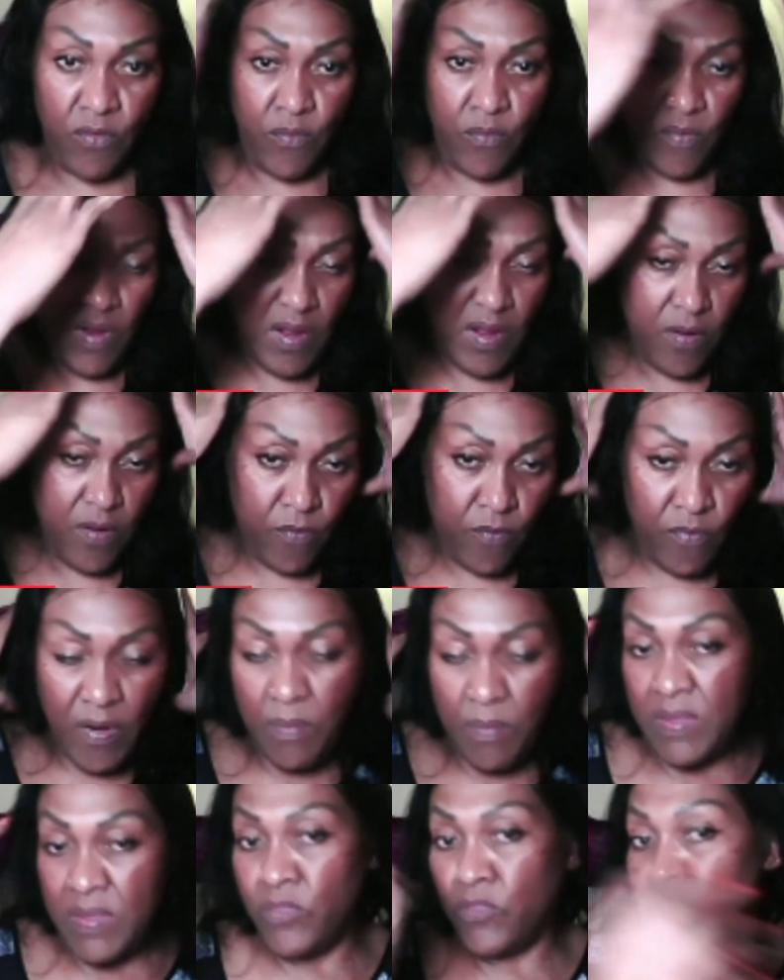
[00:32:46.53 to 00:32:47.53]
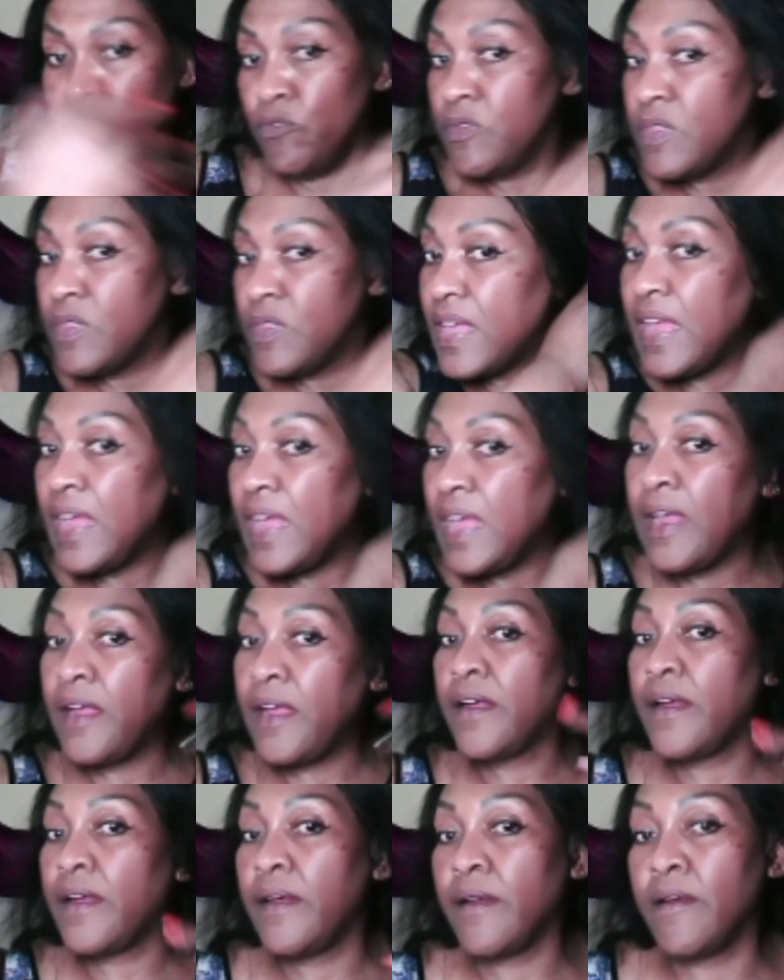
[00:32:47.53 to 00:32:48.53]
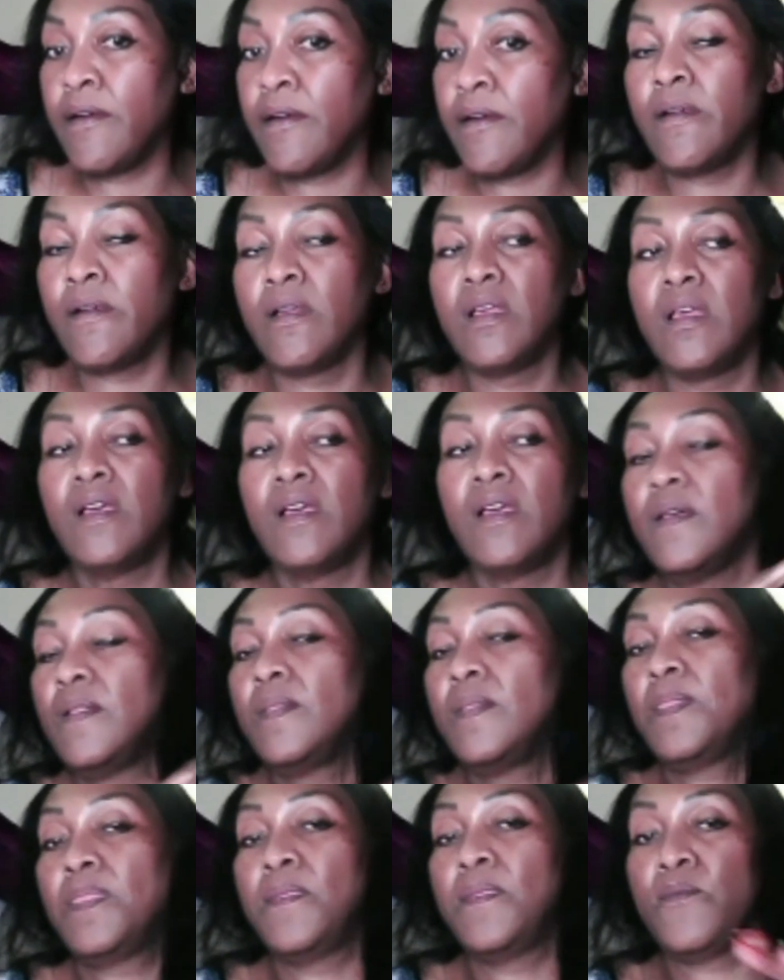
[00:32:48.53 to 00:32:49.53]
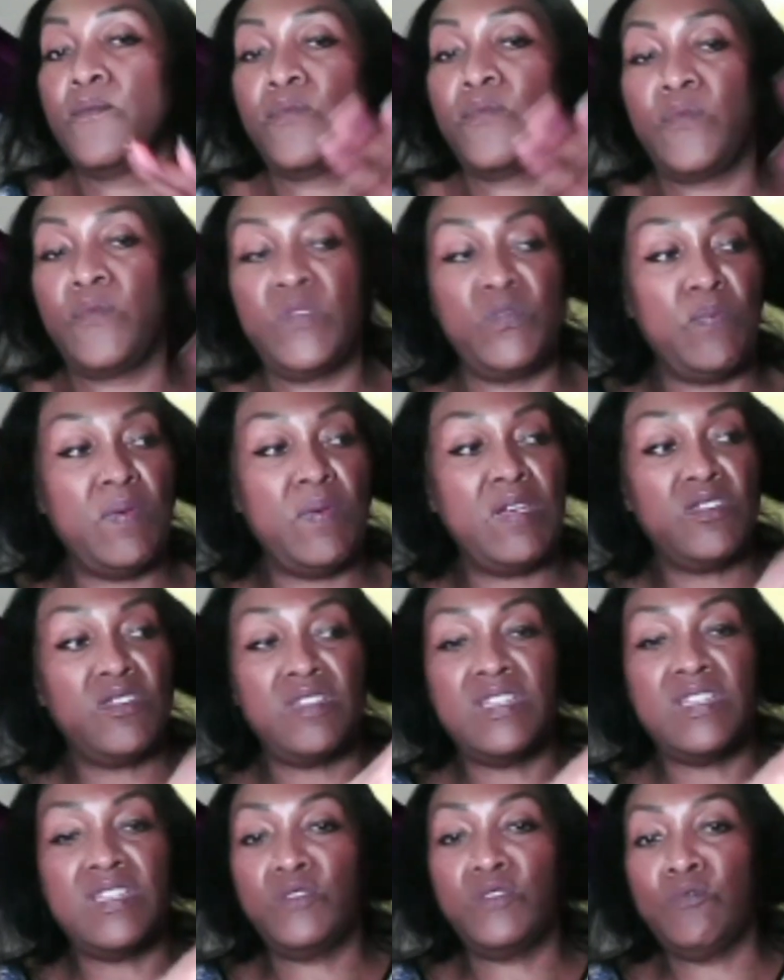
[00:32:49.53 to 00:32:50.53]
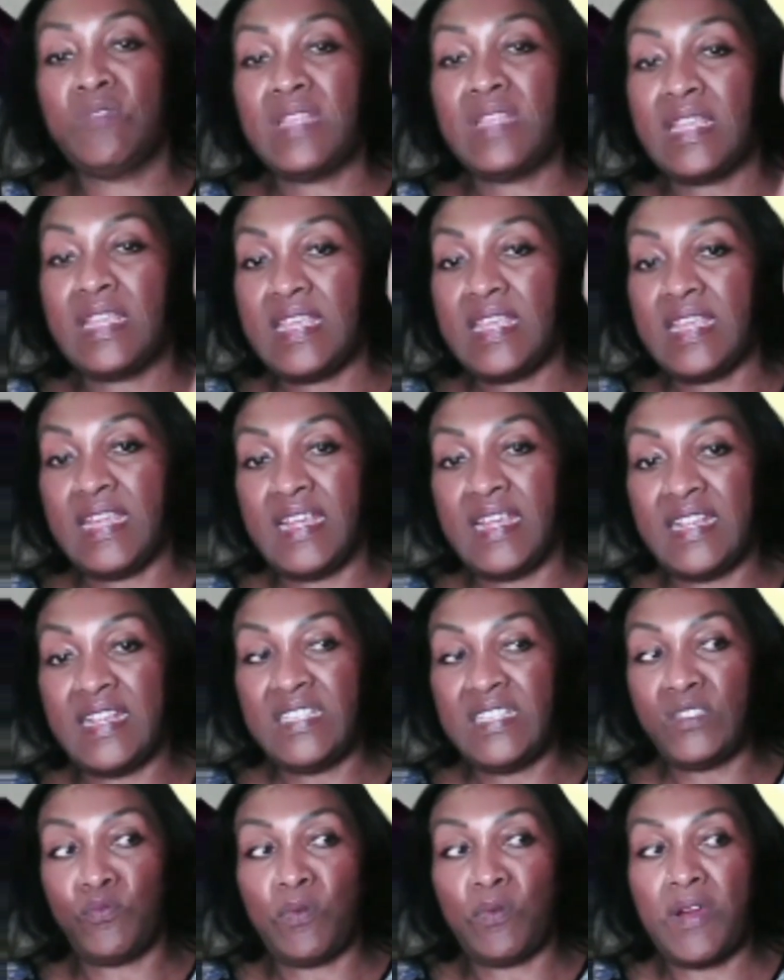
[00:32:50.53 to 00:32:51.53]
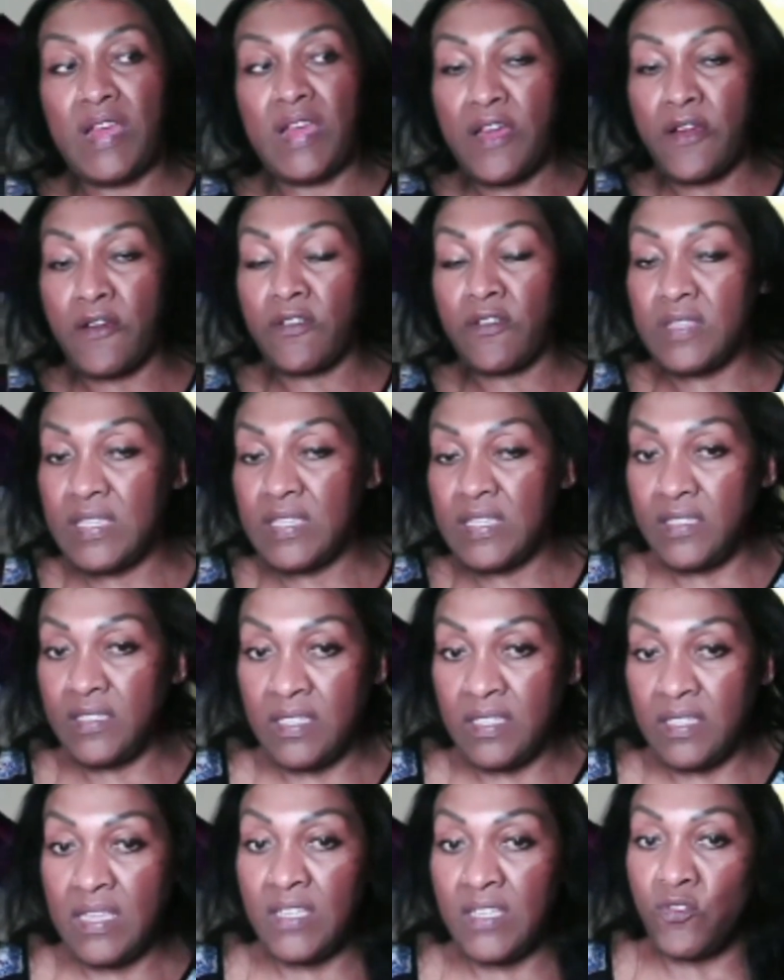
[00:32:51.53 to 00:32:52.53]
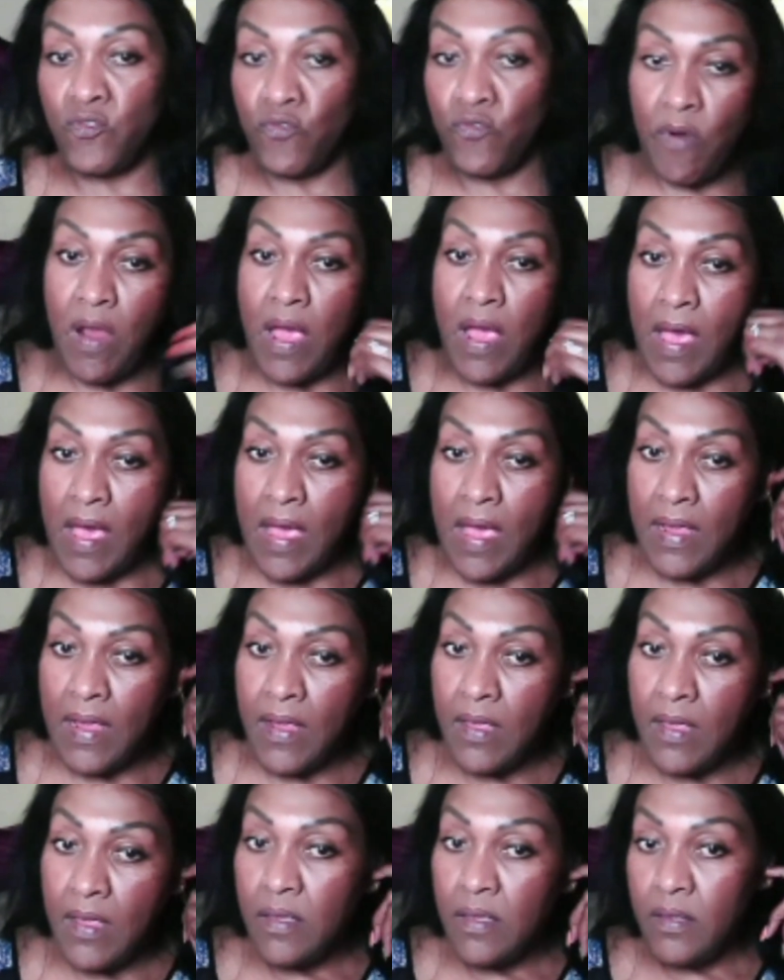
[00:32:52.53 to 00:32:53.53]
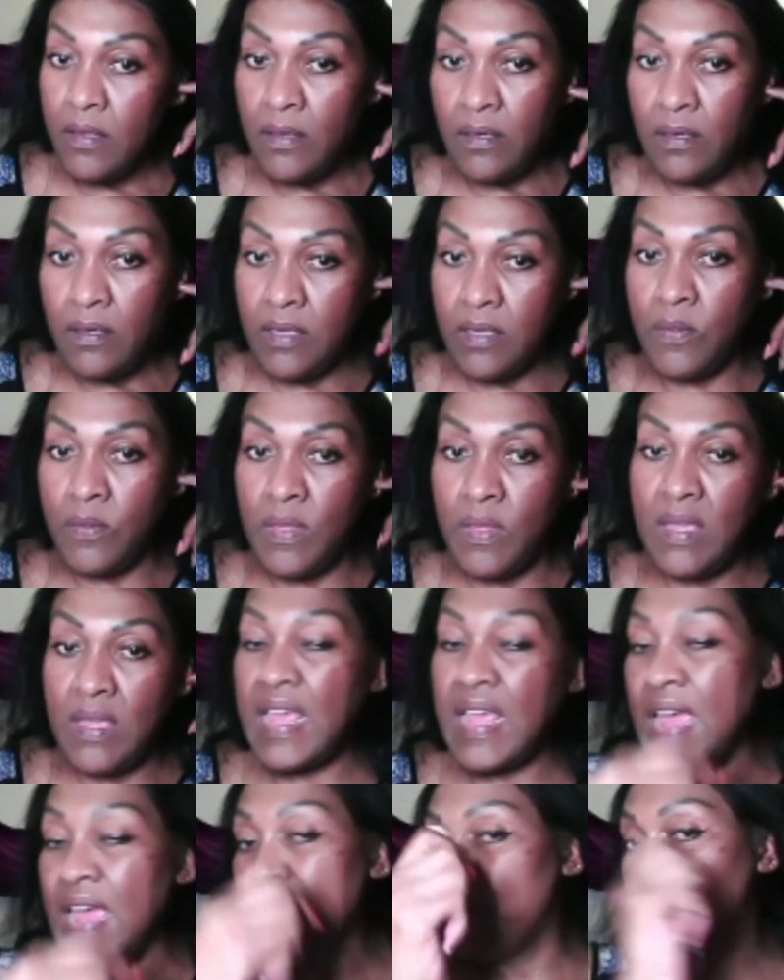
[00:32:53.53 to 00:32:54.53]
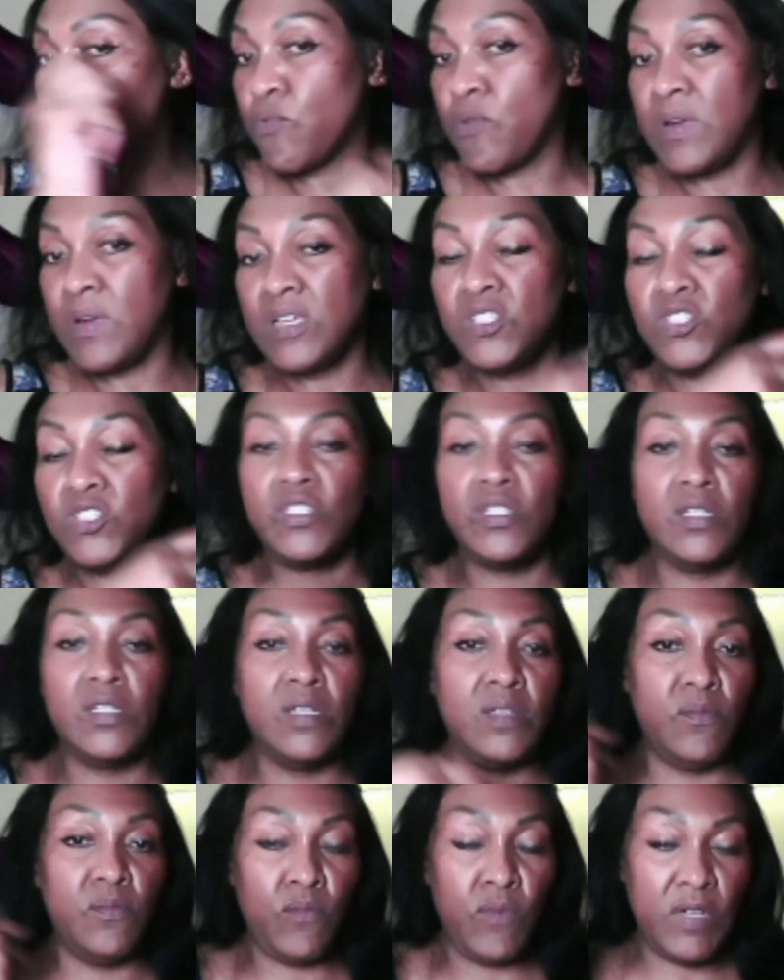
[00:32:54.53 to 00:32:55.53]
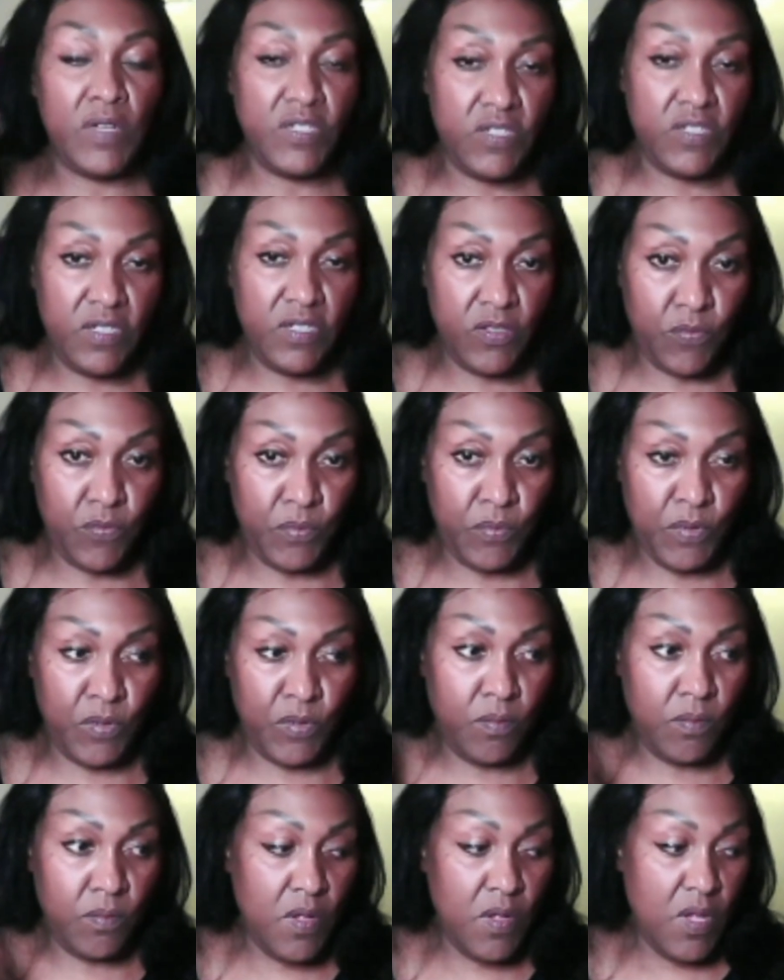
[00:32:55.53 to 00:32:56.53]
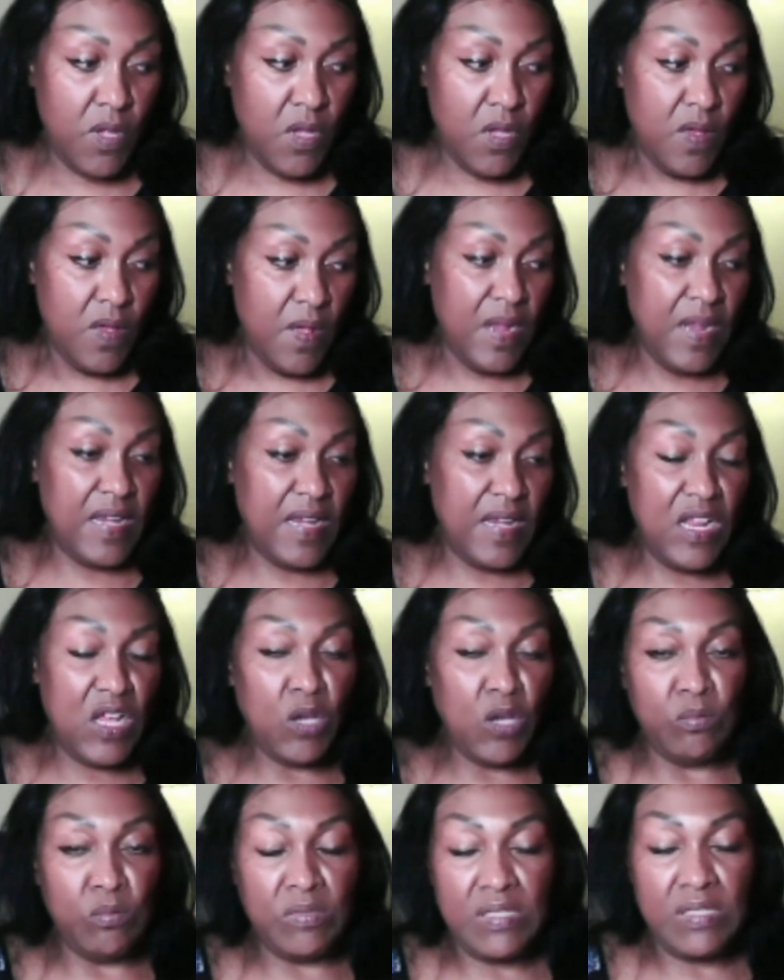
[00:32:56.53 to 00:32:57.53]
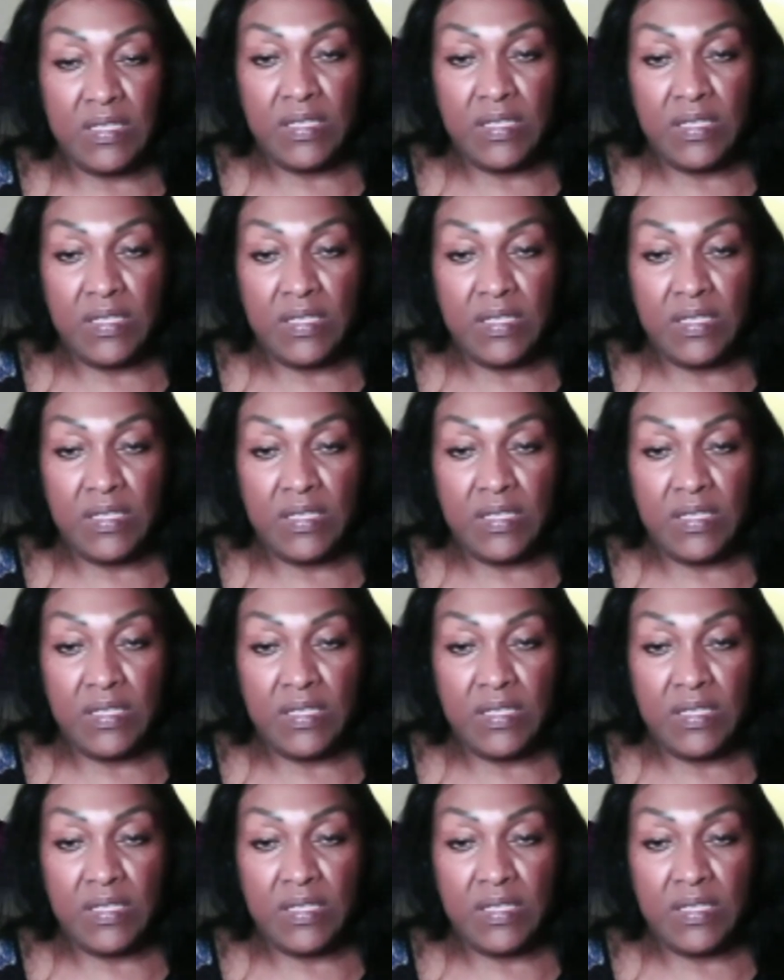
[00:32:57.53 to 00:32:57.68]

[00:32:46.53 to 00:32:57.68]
rub it through the hair, especially through the ends where hair tends to get dry. And then I brush it through. And it helps to